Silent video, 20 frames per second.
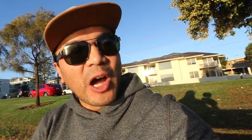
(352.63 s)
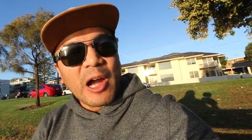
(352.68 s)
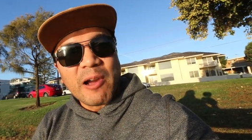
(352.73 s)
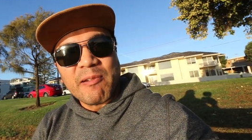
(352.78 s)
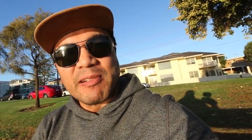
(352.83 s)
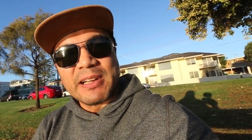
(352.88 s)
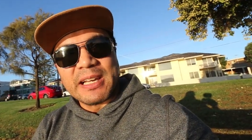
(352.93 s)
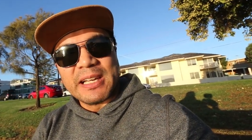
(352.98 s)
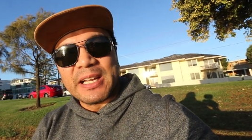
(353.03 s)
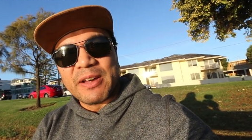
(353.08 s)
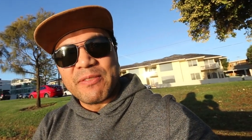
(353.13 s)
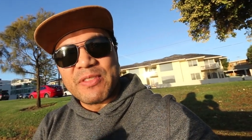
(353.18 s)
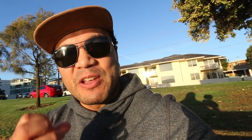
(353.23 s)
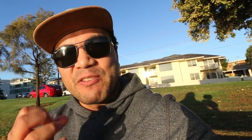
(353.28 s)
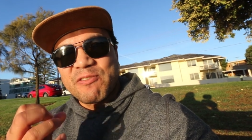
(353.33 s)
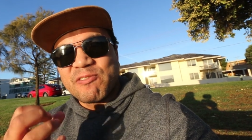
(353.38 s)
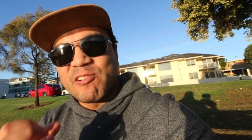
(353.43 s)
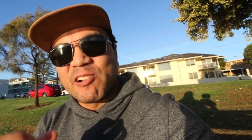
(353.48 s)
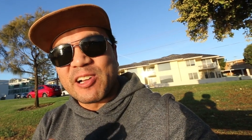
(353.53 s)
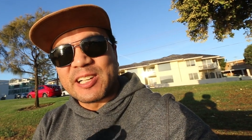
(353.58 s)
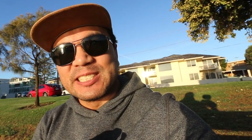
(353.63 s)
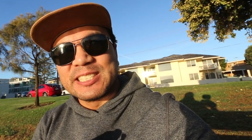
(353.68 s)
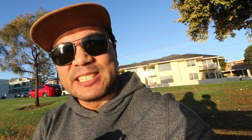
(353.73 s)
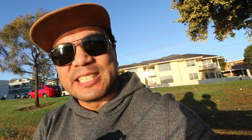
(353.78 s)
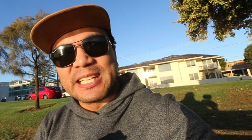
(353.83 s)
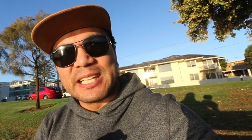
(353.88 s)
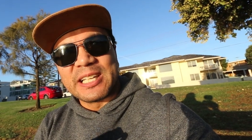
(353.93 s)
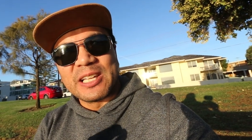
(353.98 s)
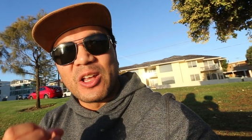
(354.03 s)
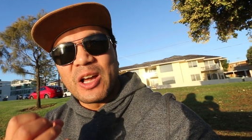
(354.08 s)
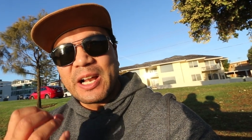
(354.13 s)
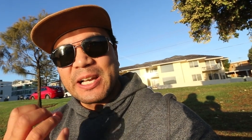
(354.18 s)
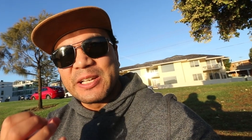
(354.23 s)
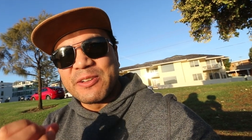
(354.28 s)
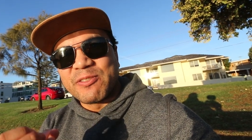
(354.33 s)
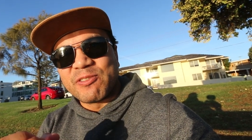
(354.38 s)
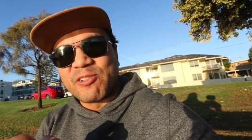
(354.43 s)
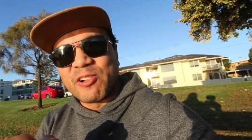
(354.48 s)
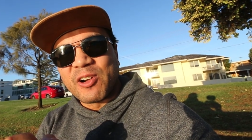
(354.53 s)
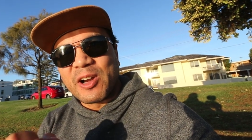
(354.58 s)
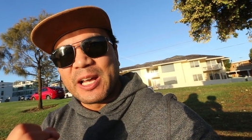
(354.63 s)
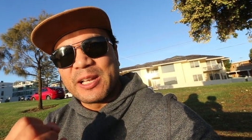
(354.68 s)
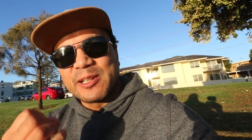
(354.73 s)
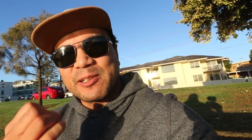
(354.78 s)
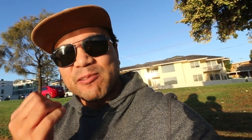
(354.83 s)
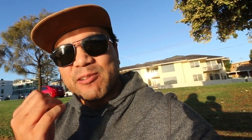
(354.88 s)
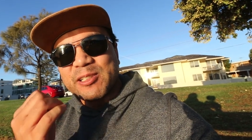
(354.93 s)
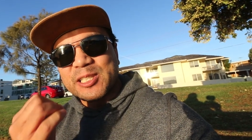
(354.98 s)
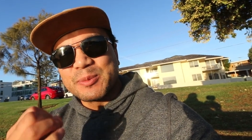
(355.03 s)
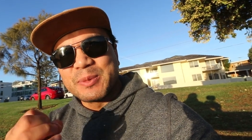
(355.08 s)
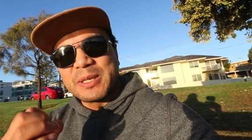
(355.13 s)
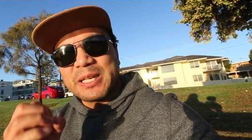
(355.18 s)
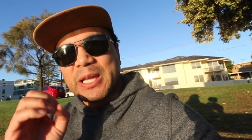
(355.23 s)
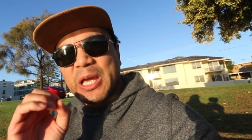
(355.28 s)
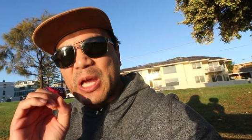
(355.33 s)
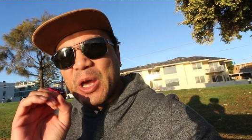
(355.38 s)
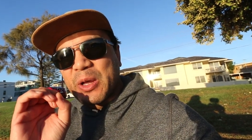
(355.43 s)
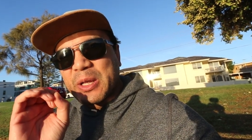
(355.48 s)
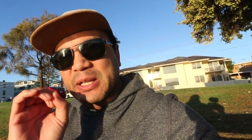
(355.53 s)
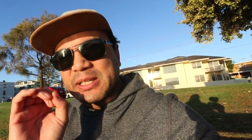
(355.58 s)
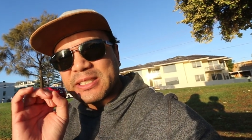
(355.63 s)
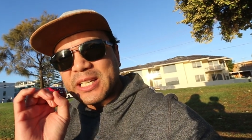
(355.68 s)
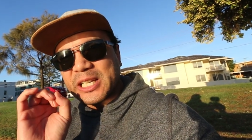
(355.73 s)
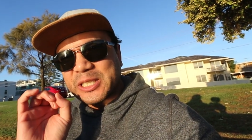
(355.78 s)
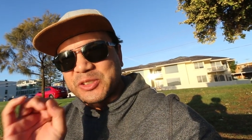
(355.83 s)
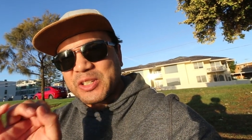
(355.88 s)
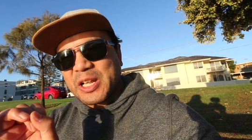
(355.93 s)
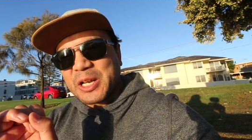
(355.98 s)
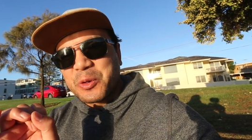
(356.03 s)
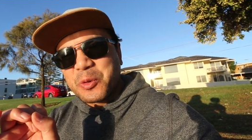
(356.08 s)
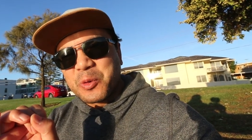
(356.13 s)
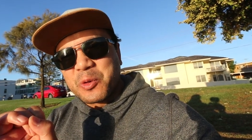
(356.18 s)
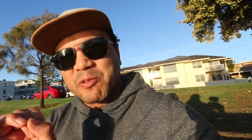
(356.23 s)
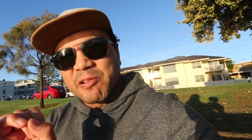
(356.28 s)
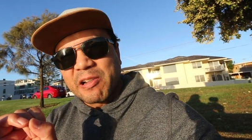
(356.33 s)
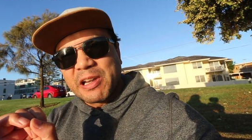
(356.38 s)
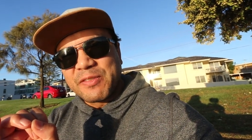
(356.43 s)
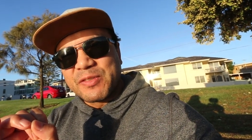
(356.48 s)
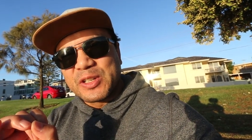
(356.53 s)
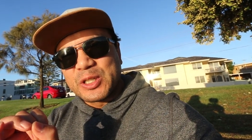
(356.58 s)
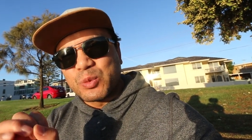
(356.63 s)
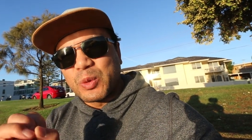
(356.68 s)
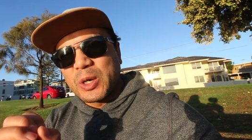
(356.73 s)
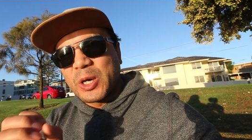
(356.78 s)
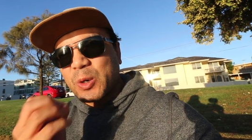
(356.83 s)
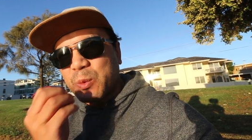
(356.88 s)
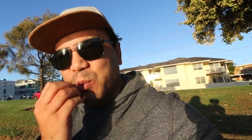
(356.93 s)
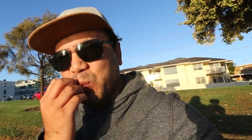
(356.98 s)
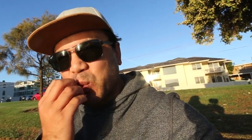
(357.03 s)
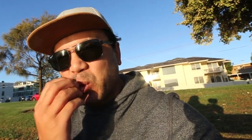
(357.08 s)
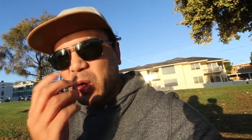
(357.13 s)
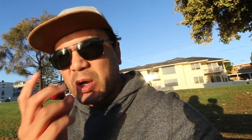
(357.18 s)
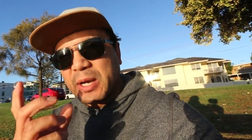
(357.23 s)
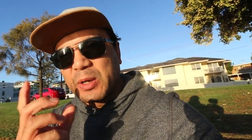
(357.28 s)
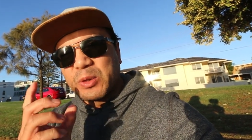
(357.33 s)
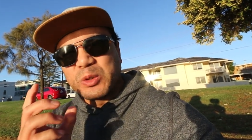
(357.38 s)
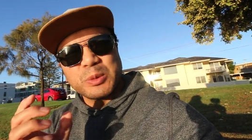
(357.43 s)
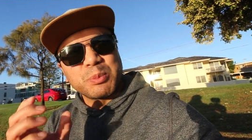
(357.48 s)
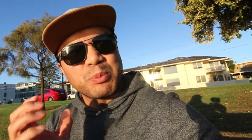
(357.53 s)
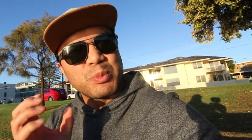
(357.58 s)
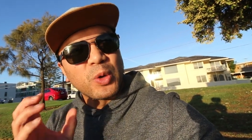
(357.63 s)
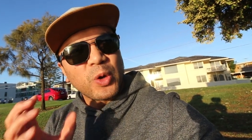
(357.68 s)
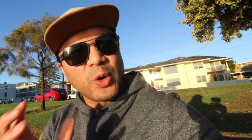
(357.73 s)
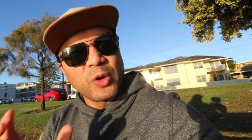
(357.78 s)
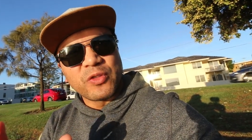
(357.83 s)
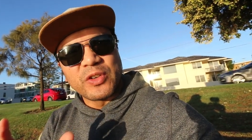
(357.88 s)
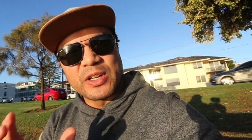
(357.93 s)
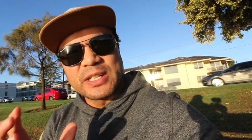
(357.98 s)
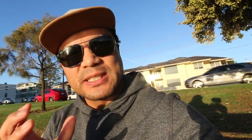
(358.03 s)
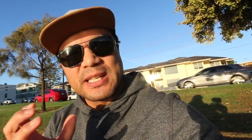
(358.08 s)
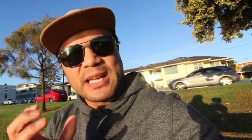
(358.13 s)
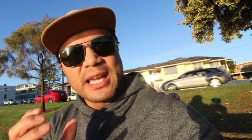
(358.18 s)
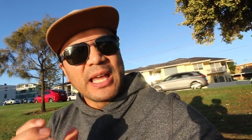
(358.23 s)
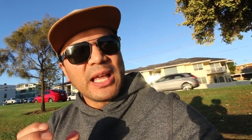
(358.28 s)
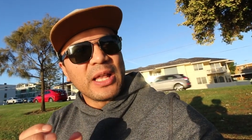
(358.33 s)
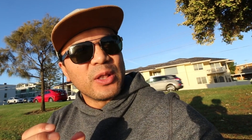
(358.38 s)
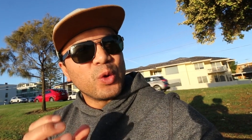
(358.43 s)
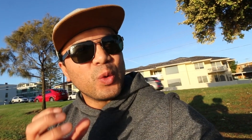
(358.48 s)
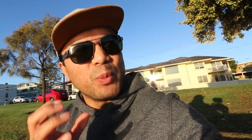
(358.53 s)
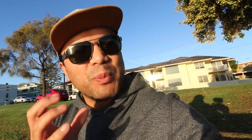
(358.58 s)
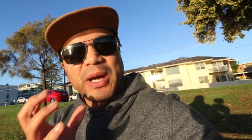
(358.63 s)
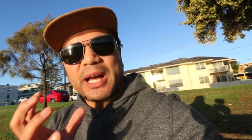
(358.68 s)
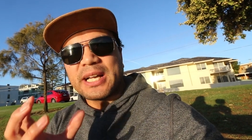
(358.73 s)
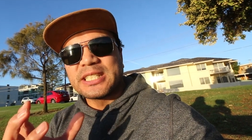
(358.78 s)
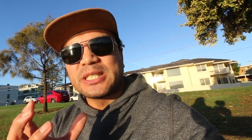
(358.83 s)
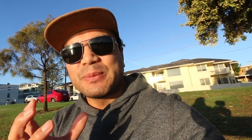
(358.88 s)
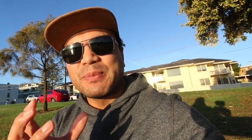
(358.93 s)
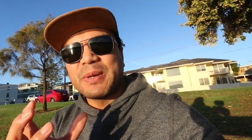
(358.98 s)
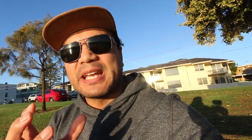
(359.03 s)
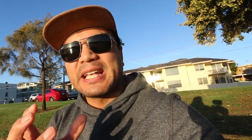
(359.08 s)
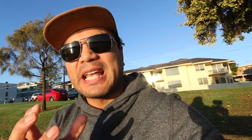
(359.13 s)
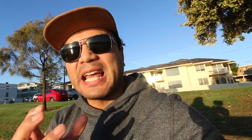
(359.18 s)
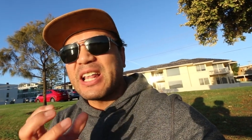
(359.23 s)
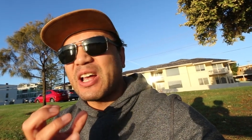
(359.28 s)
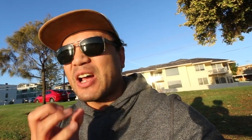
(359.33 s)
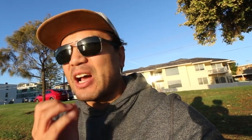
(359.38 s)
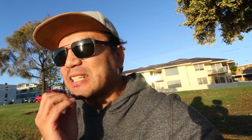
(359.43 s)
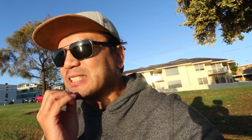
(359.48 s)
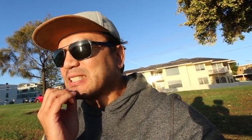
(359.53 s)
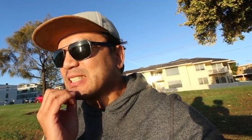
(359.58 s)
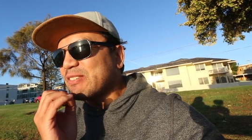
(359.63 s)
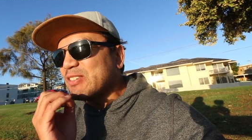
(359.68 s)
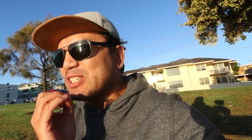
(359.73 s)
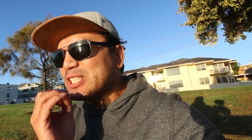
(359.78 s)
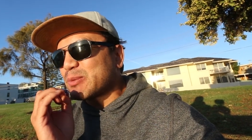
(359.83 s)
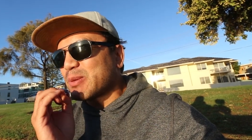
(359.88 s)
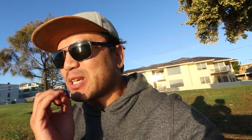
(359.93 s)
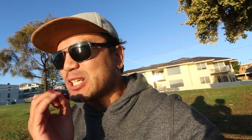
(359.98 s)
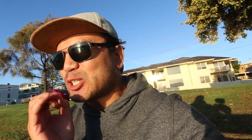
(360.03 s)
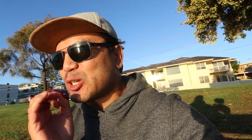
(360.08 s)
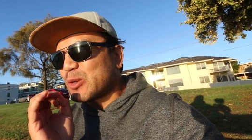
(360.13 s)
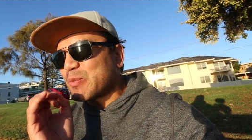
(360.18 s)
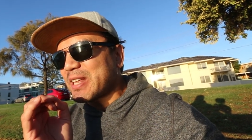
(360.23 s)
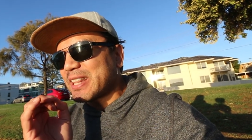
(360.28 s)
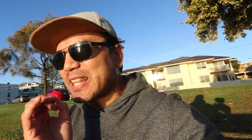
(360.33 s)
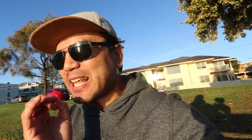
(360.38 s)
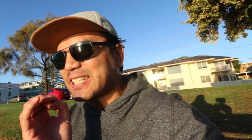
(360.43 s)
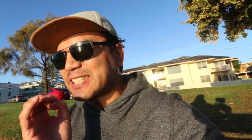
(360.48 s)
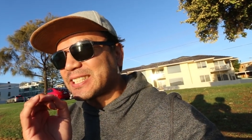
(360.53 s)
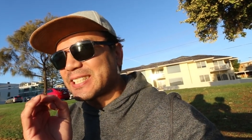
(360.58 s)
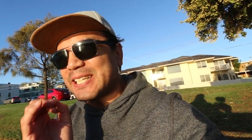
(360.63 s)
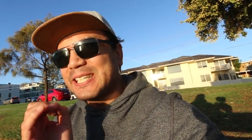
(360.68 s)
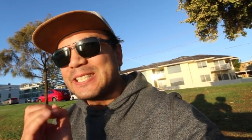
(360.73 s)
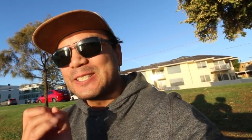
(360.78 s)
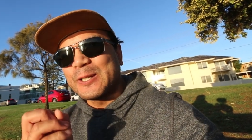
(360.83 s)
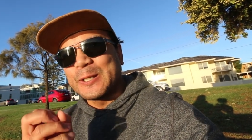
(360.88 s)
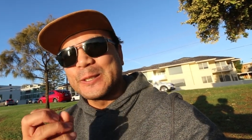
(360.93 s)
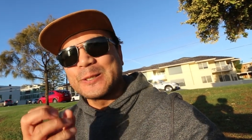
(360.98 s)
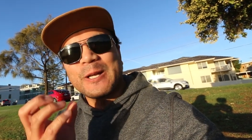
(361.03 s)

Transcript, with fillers: I really love their fried chicken, lightly fried, crispy. Touch that little gravy as well. Wow, it was perfect. Little pasta bake. Had, something special about that cheese on it.